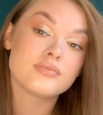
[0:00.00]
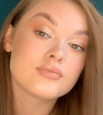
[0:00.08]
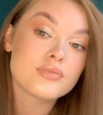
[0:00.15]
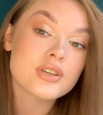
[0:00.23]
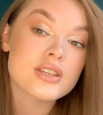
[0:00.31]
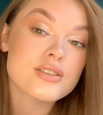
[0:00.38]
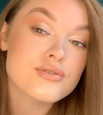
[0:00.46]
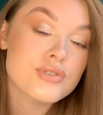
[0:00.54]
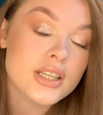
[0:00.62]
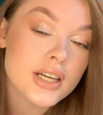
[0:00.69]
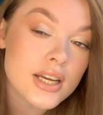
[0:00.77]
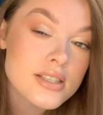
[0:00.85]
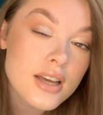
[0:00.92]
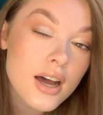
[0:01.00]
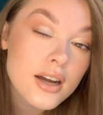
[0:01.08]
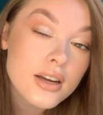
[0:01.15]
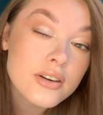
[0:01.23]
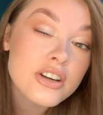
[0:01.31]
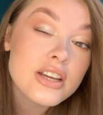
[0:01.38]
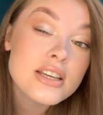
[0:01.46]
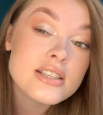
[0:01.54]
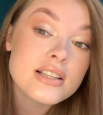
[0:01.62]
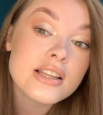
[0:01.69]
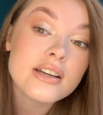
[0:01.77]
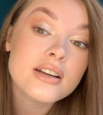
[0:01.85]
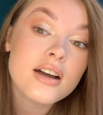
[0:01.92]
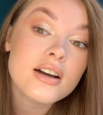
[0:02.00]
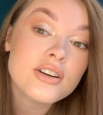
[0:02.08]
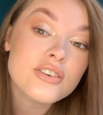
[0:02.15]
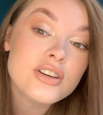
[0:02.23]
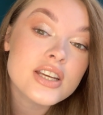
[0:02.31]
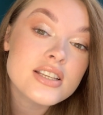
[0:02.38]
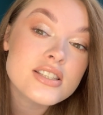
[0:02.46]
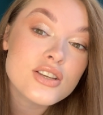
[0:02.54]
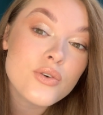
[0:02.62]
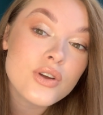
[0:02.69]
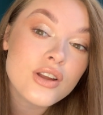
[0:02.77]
With this really nice cut crease, glitter cut crease going